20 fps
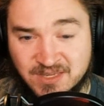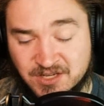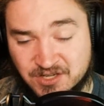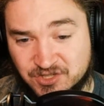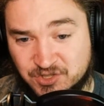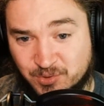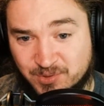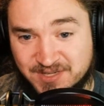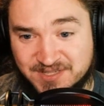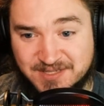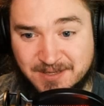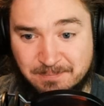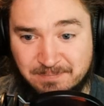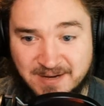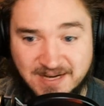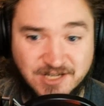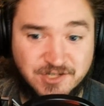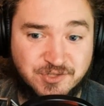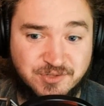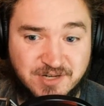You can join us on
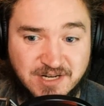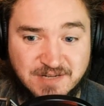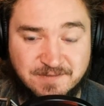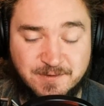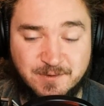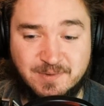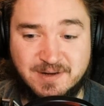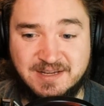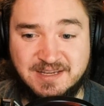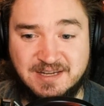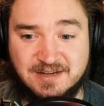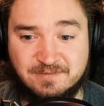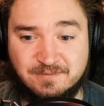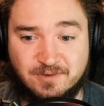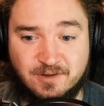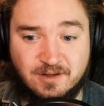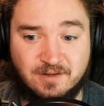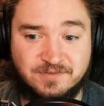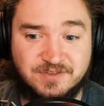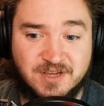Patreon if you want to get
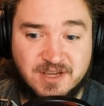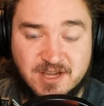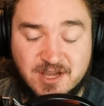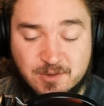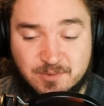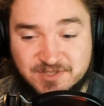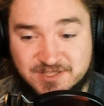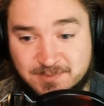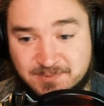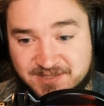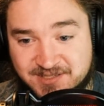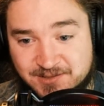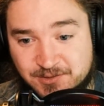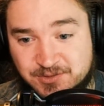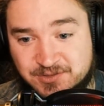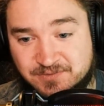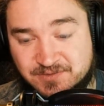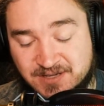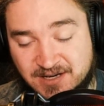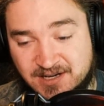involved with some
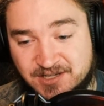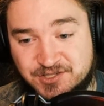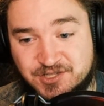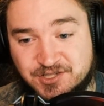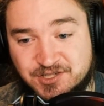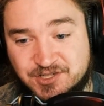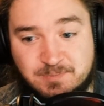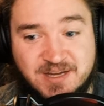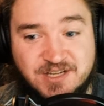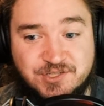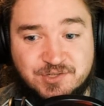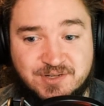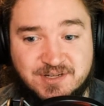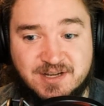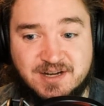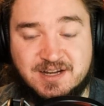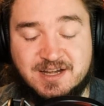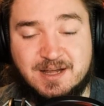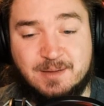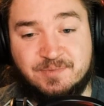exclusive content.
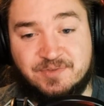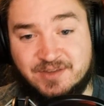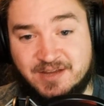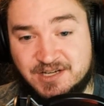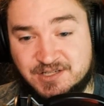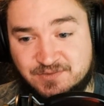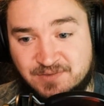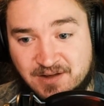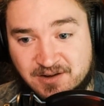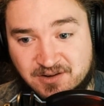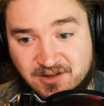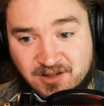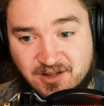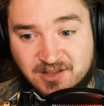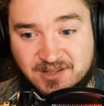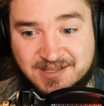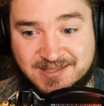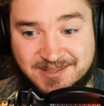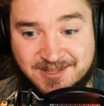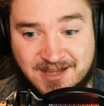
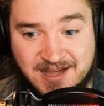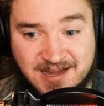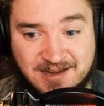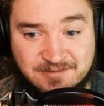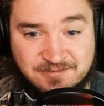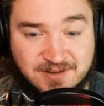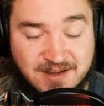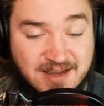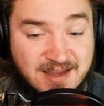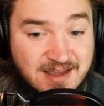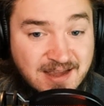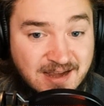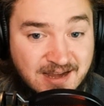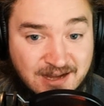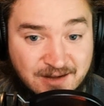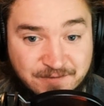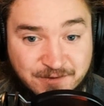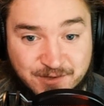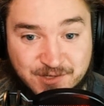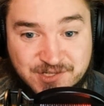Patreon.com/falcoholic-live.
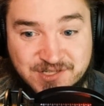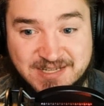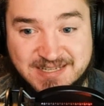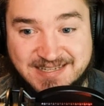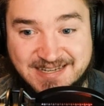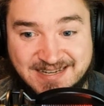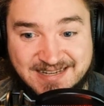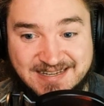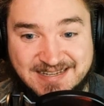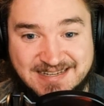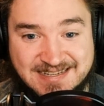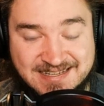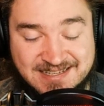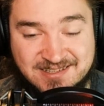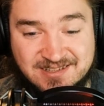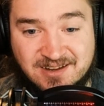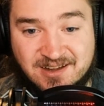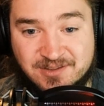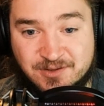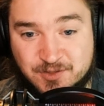If you're interested in getting
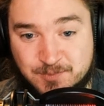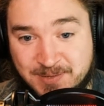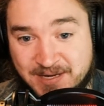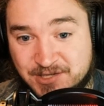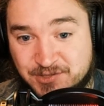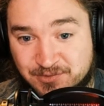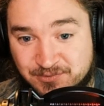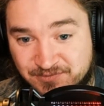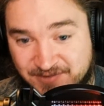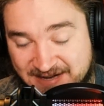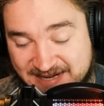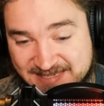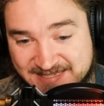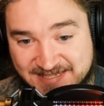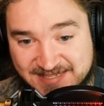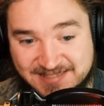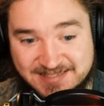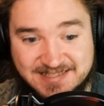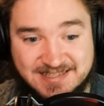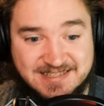in on those patron
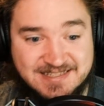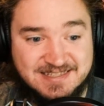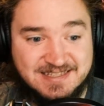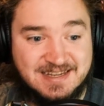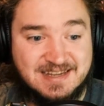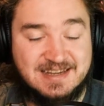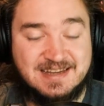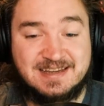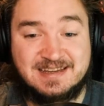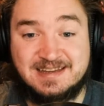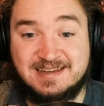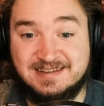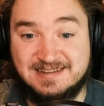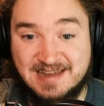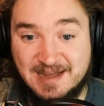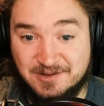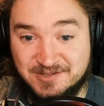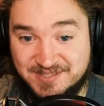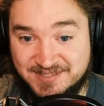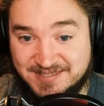fantasy leagues,
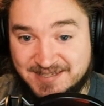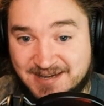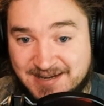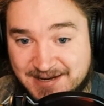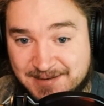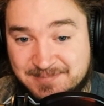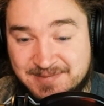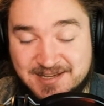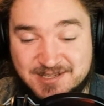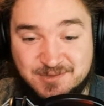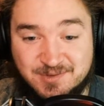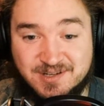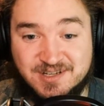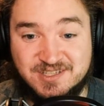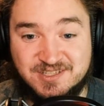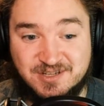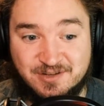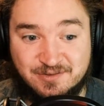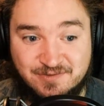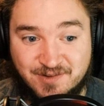now is the time, as we're
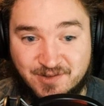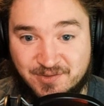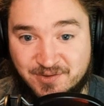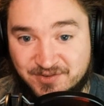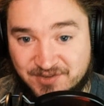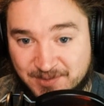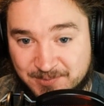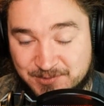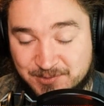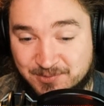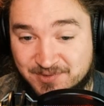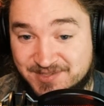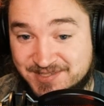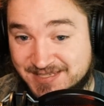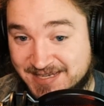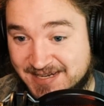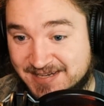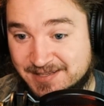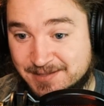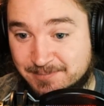going to start filling those up
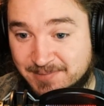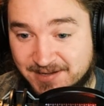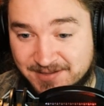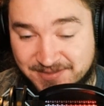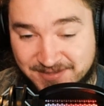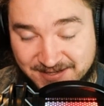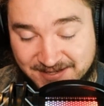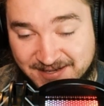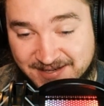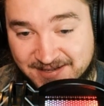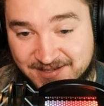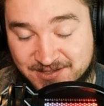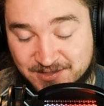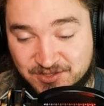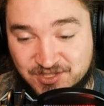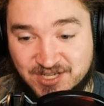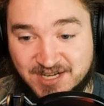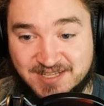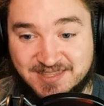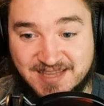towards the end of the month.
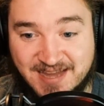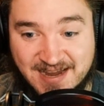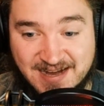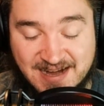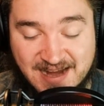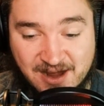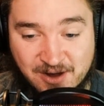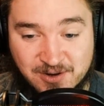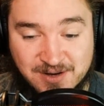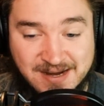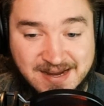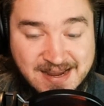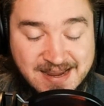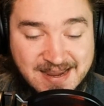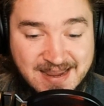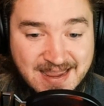So check that out.